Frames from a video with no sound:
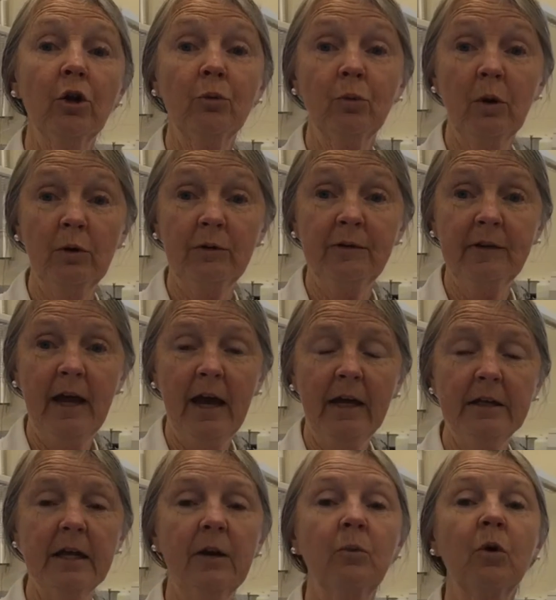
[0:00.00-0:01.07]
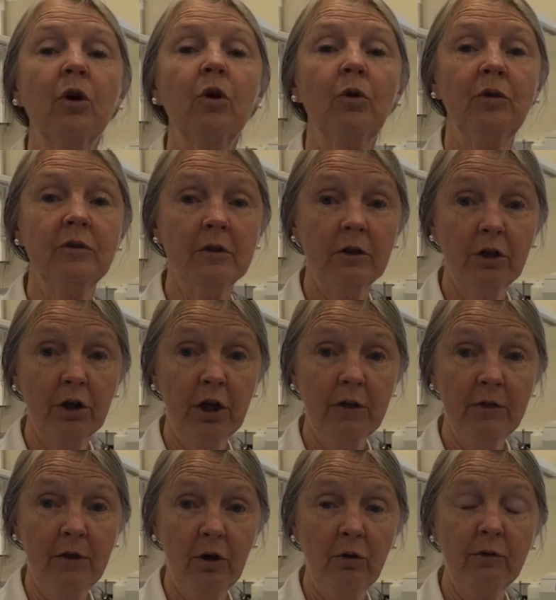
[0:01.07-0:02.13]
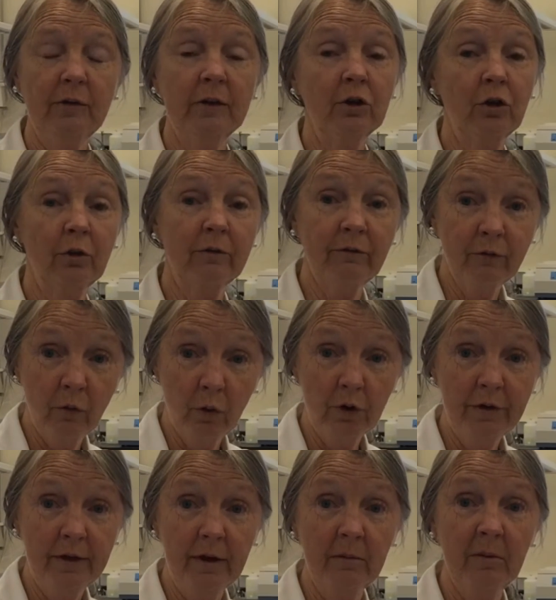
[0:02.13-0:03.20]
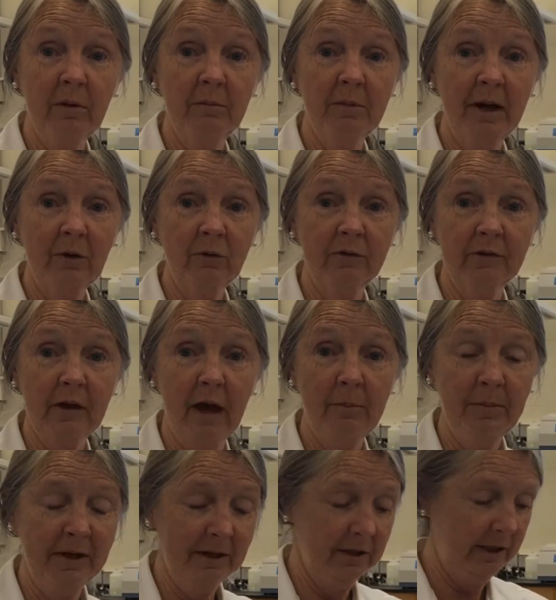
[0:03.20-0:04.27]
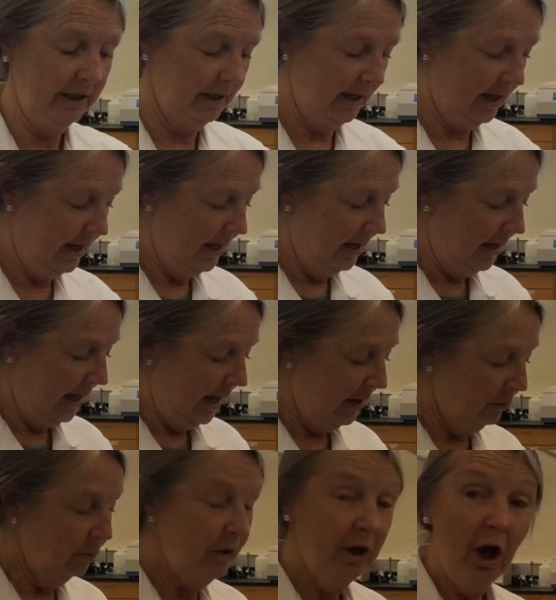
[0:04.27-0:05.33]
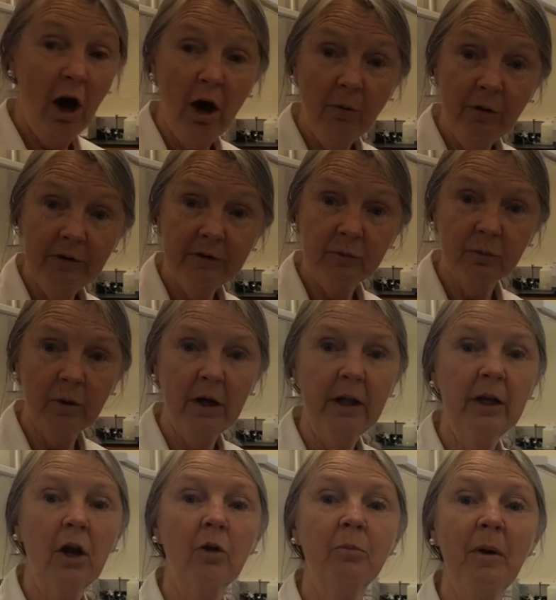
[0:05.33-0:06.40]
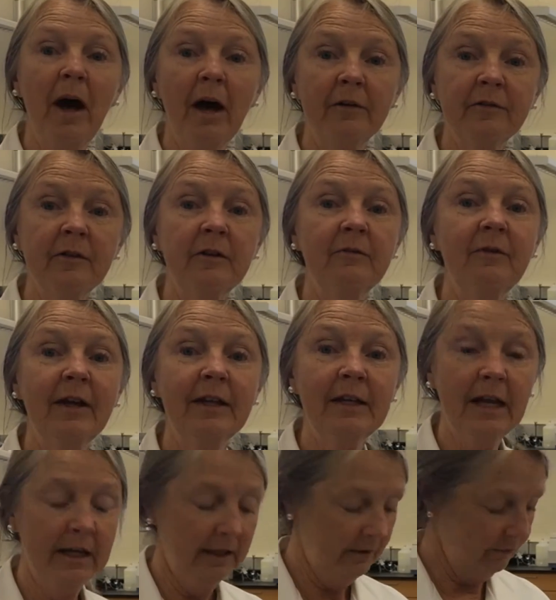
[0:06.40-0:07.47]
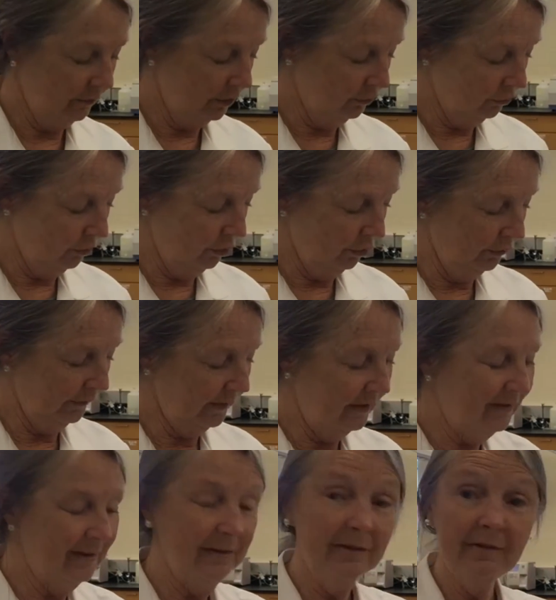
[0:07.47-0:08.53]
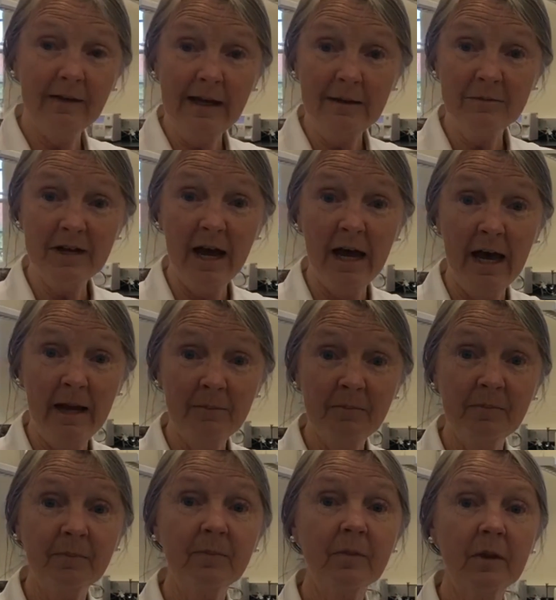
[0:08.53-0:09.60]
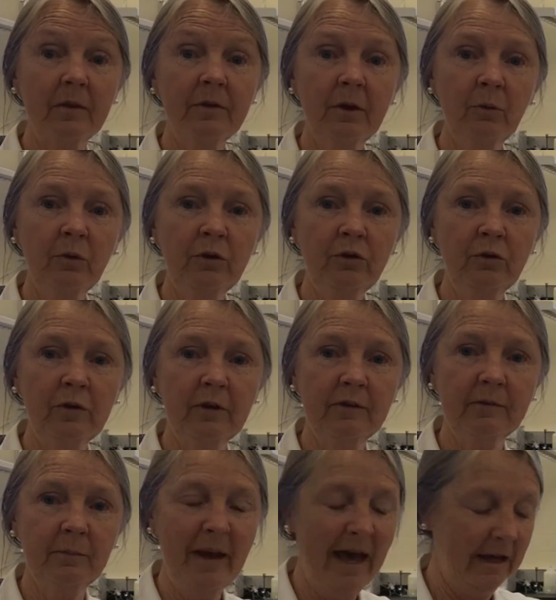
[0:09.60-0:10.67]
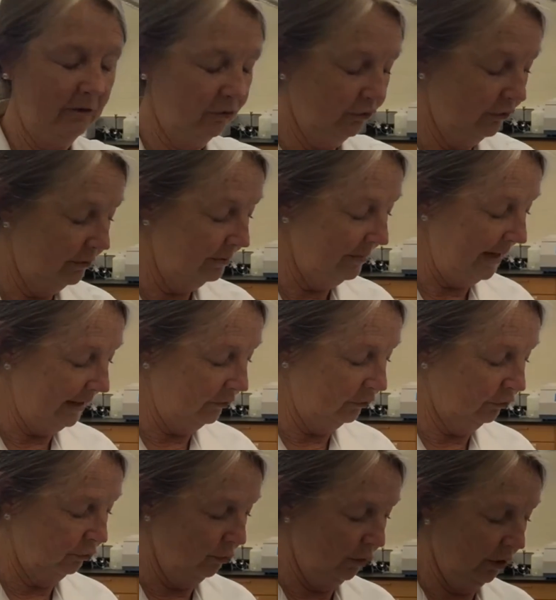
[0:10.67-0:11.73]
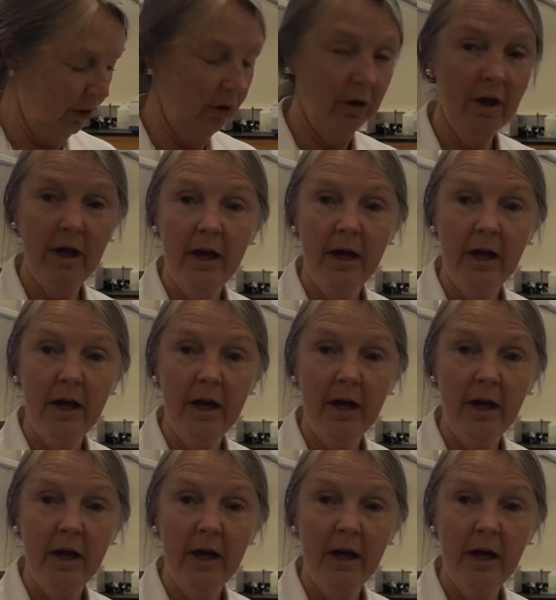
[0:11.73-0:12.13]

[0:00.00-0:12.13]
a rosette. And we're going to look at those and look for them microscopically. And we always run our positive and negative controls at the same time that we do this batch to make sure